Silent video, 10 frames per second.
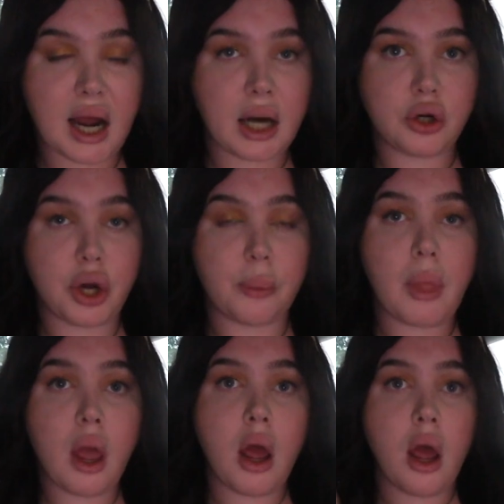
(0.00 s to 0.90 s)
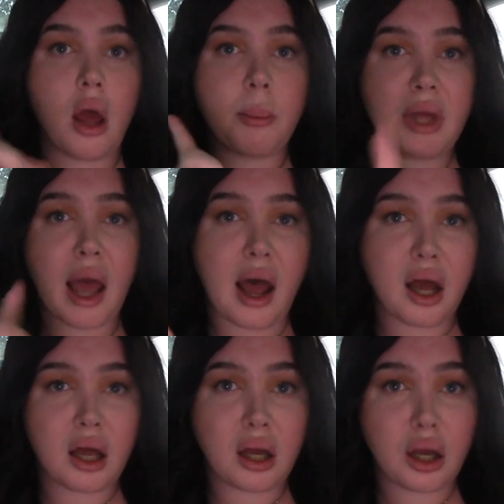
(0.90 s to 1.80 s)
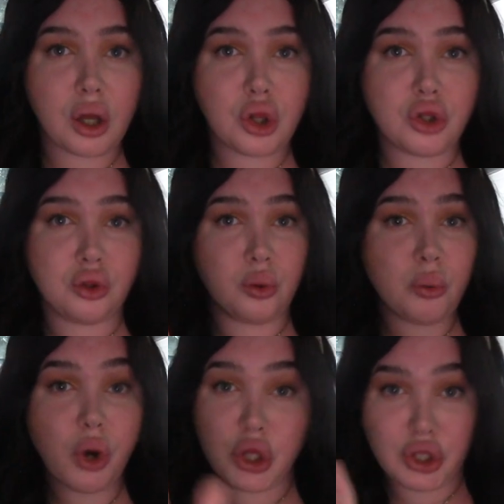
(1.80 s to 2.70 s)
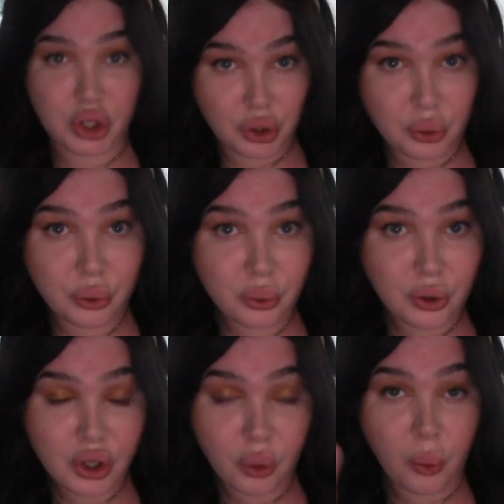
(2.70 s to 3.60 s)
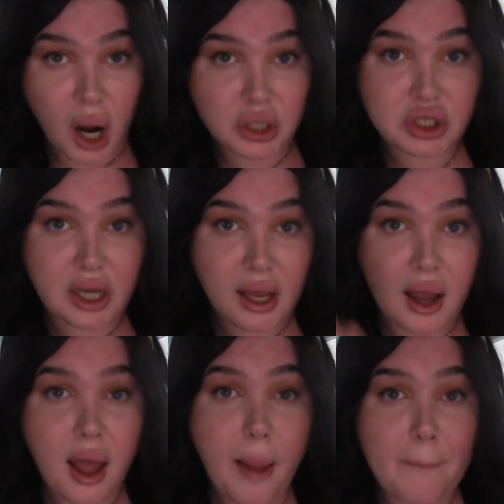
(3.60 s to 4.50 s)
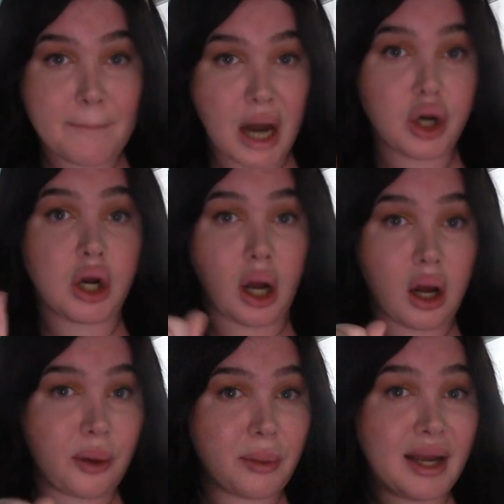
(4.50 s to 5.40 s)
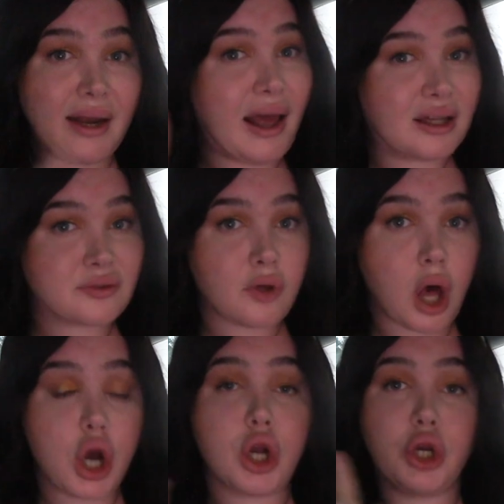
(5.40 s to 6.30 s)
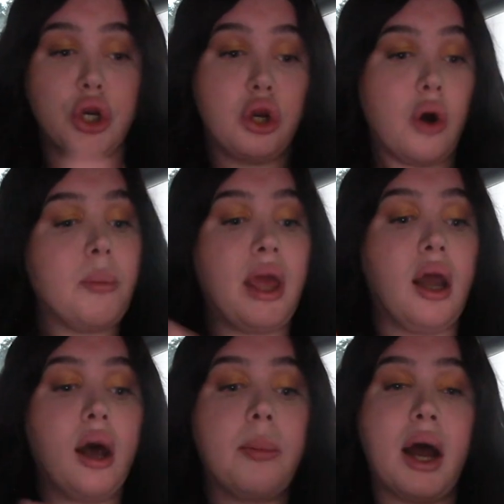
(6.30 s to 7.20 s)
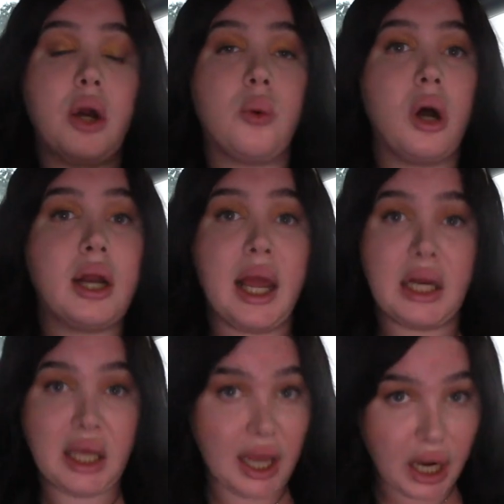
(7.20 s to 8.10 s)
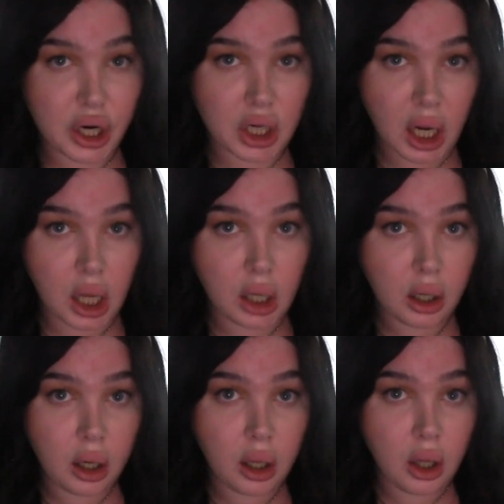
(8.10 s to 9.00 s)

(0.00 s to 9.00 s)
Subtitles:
I don't know. But yeah, you watching better come next vlog. No makeup. I don't want any hair done.